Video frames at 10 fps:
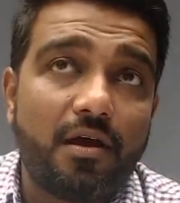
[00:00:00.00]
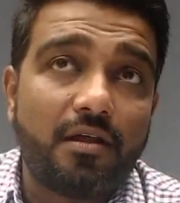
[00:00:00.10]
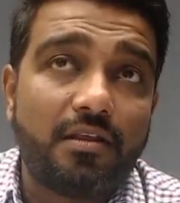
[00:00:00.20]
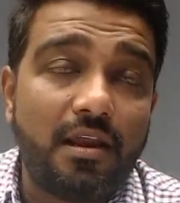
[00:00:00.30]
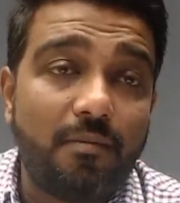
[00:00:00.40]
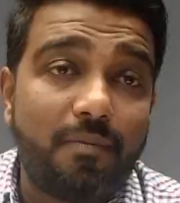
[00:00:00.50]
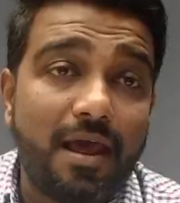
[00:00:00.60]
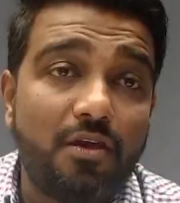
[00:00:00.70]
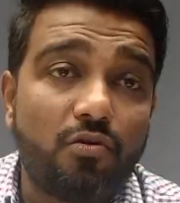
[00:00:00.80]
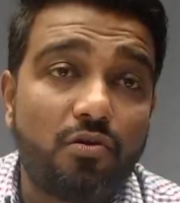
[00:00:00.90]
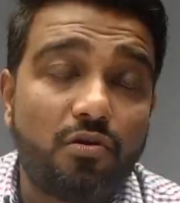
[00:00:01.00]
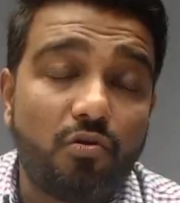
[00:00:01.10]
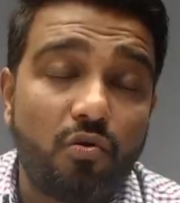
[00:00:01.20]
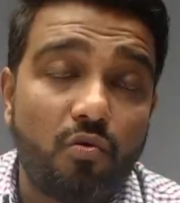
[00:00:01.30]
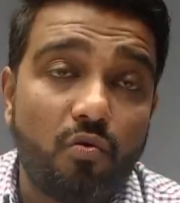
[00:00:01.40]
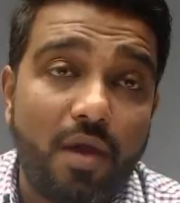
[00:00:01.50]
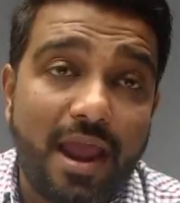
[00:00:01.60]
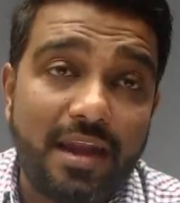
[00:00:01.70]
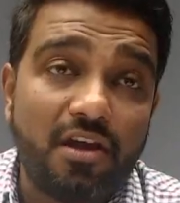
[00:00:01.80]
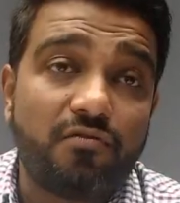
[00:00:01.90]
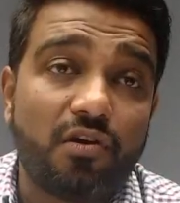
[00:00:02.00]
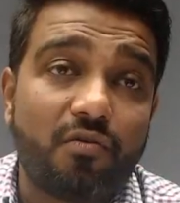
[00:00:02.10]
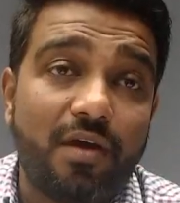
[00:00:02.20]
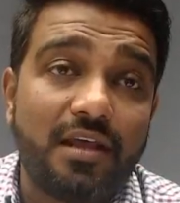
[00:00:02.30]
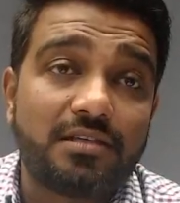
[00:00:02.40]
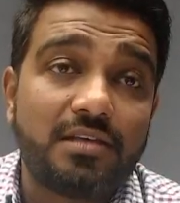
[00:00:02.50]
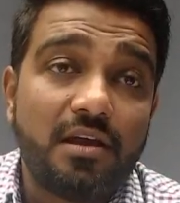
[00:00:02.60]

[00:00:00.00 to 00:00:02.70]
they reply you to any of the queries